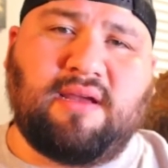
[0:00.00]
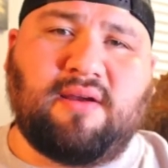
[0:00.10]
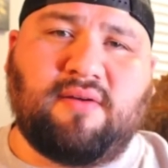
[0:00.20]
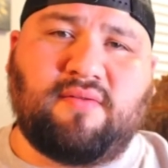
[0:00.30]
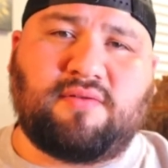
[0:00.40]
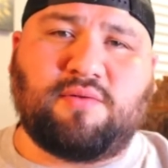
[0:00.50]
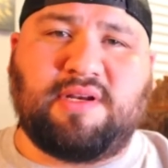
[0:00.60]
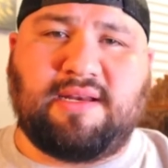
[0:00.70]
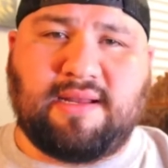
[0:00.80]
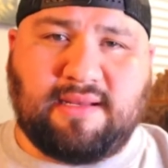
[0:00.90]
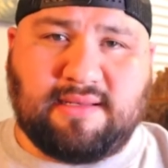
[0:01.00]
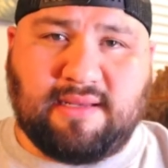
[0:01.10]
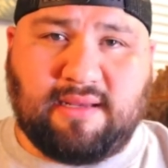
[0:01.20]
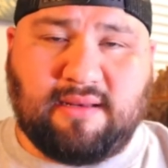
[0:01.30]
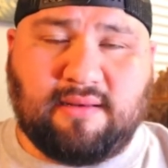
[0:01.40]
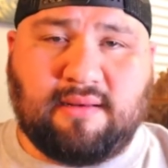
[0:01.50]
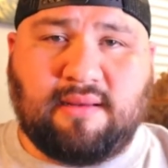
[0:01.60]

of 2019,